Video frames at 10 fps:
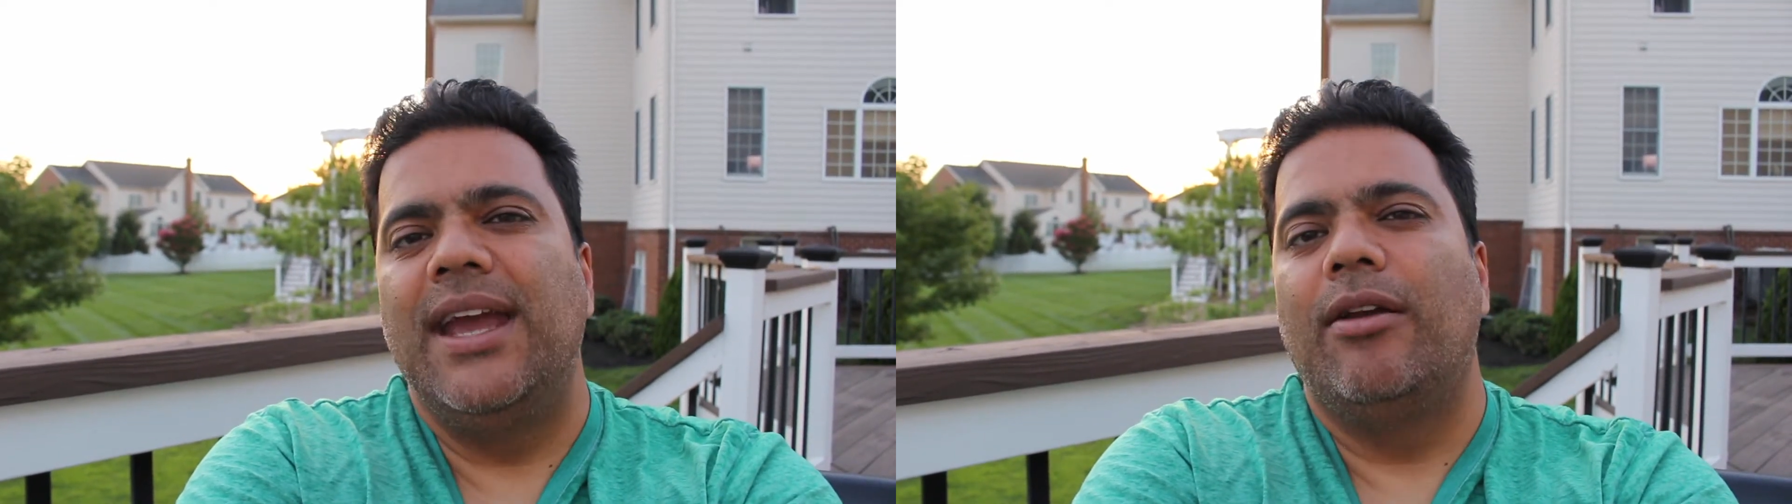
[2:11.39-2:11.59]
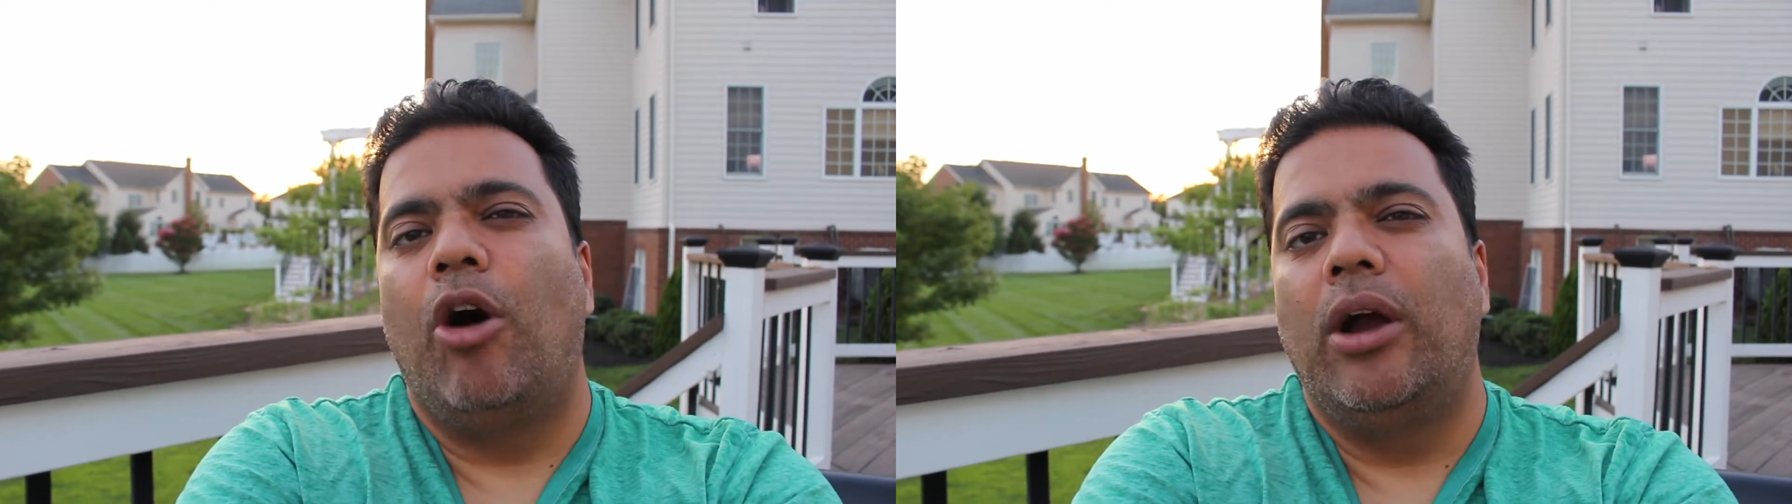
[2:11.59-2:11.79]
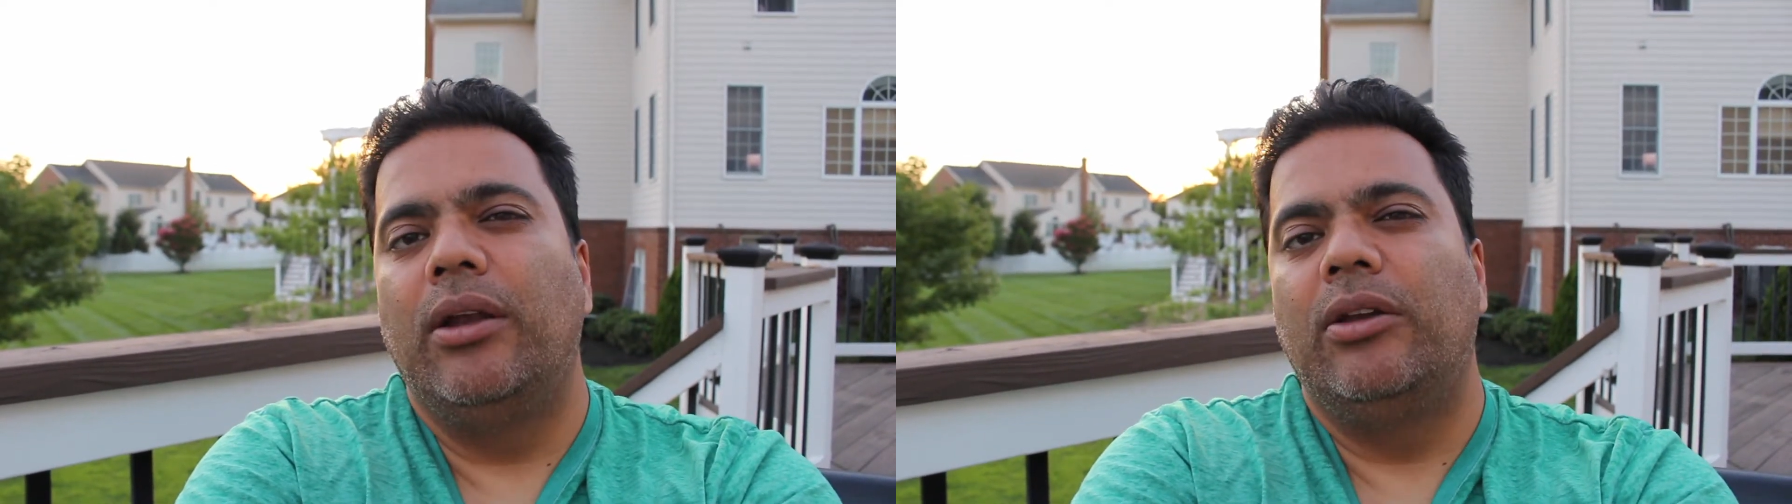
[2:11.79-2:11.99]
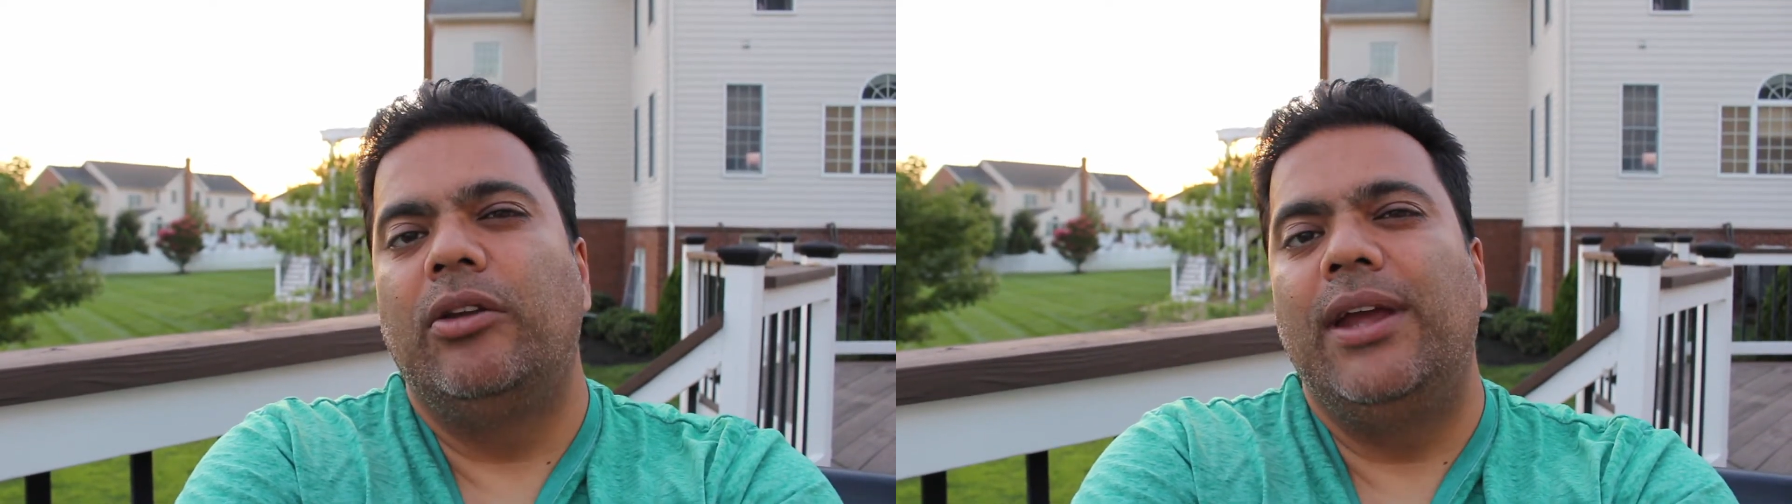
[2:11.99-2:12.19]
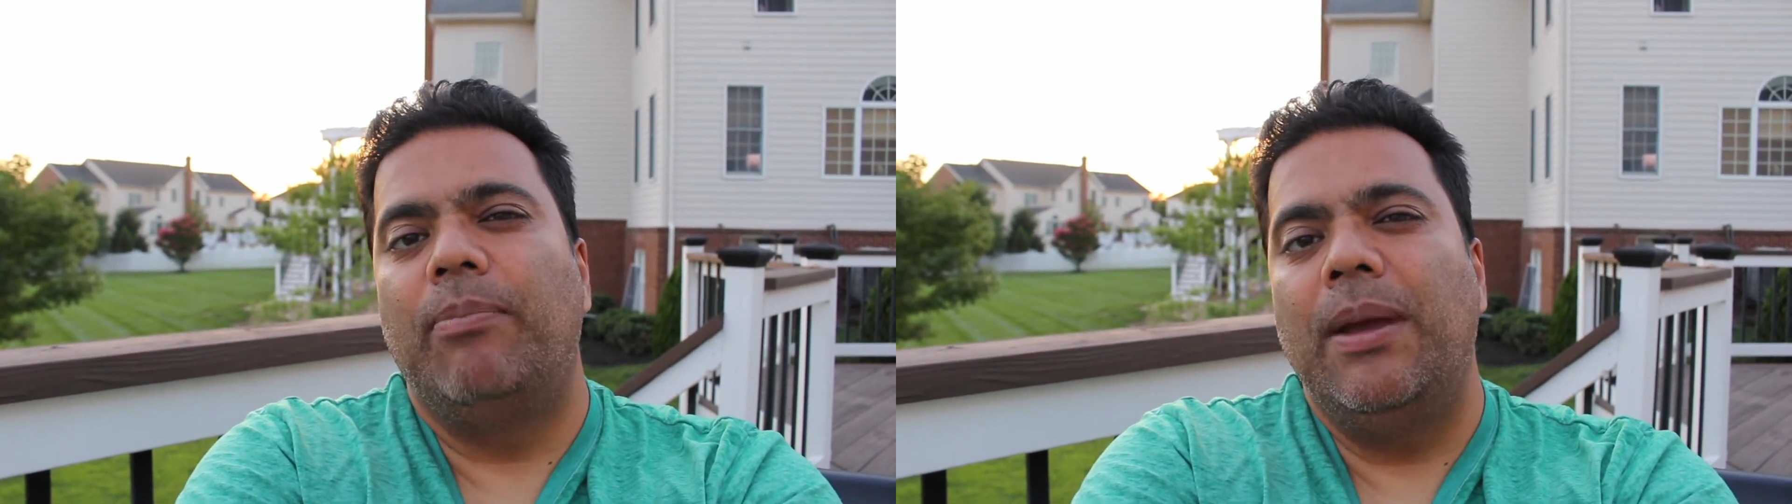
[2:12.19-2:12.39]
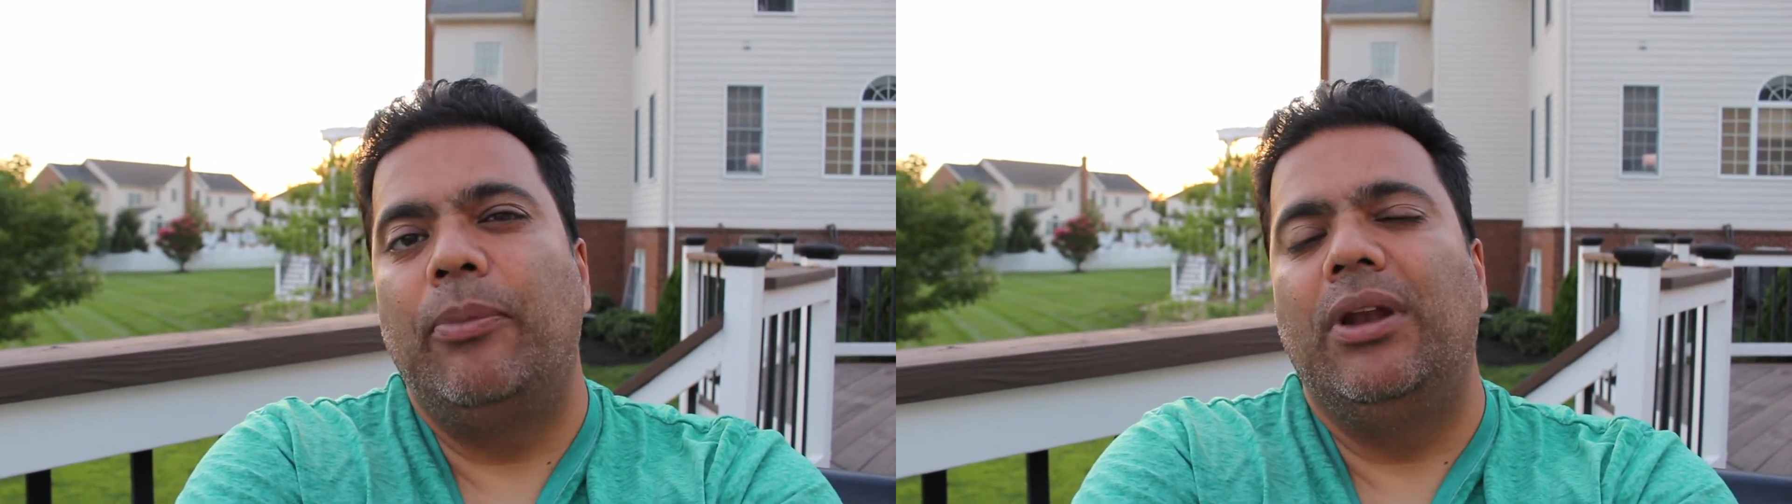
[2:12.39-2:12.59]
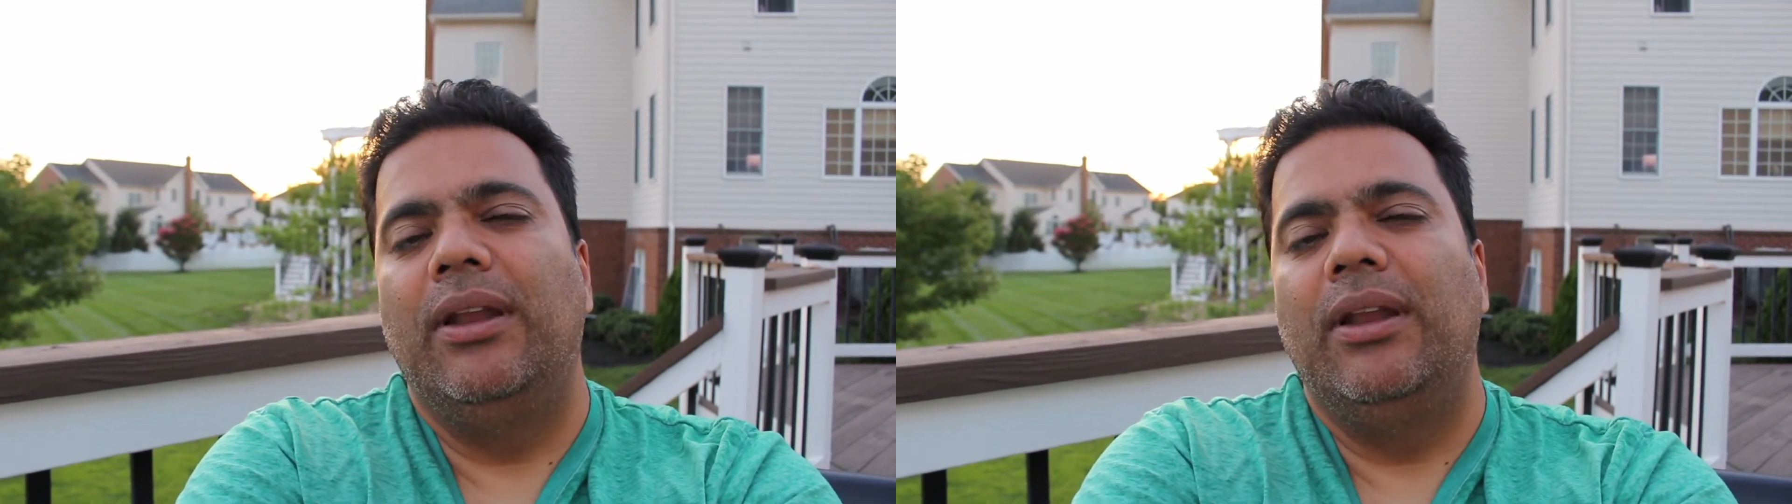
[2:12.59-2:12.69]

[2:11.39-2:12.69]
get people